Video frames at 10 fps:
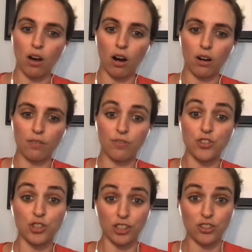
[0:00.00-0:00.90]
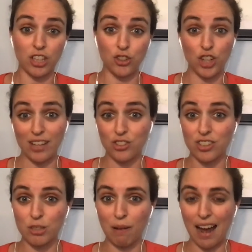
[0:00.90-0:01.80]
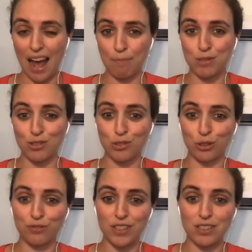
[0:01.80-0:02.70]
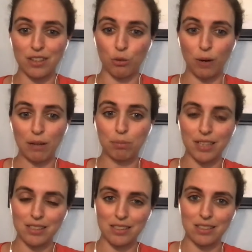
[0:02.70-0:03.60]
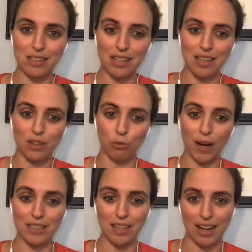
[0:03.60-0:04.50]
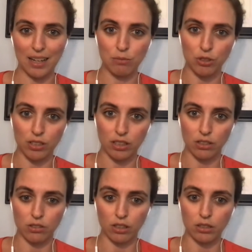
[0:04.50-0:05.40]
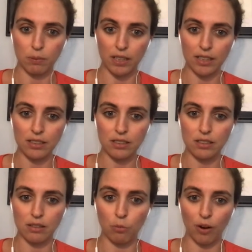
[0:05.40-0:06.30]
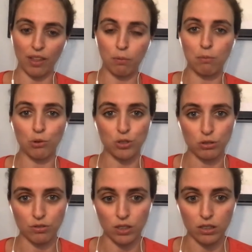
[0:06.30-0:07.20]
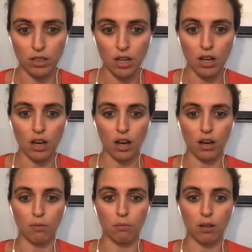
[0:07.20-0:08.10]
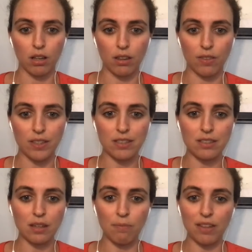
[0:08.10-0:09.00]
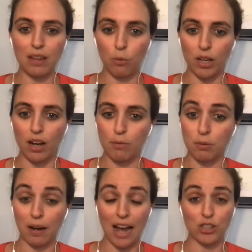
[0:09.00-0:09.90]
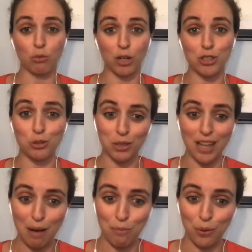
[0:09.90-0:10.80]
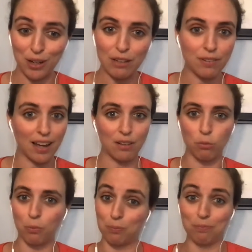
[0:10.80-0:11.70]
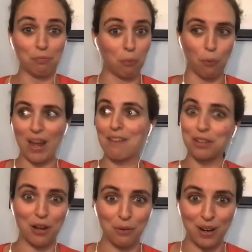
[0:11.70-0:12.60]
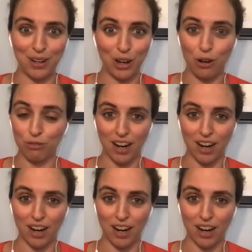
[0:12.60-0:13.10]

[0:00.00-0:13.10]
Are suggestions about apps surfaced in the right places in the right time during the user experience where they'd be most useful? This is something that we at HubSpot actually want to do a lot more of, and we have a long way to go,